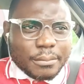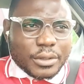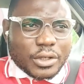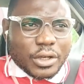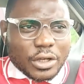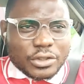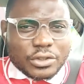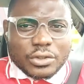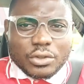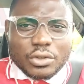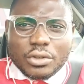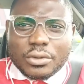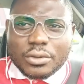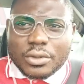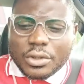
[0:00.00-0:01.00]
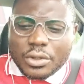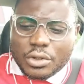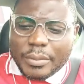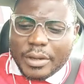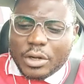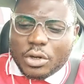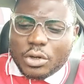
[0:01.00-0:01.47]
Because
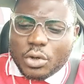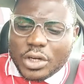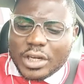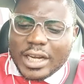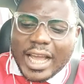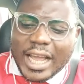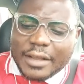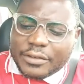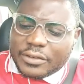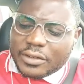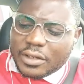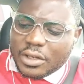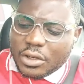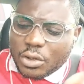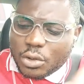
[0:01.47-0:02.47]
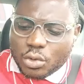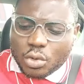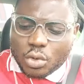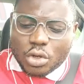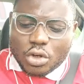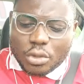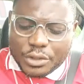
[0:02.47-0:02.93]
you may not know the lives
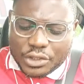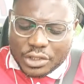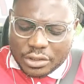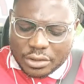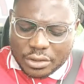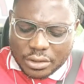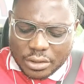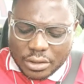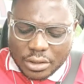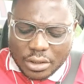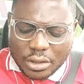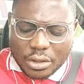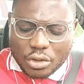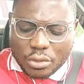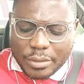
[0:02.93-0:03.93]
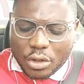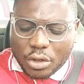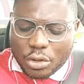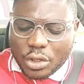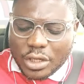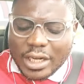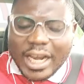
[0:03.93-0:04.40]
you're going to be, you may
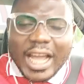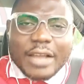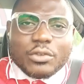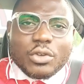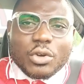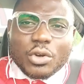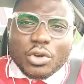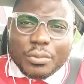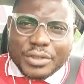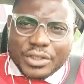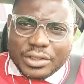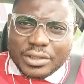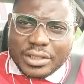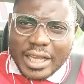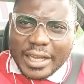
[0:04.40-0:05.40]
not know the lives you're going to be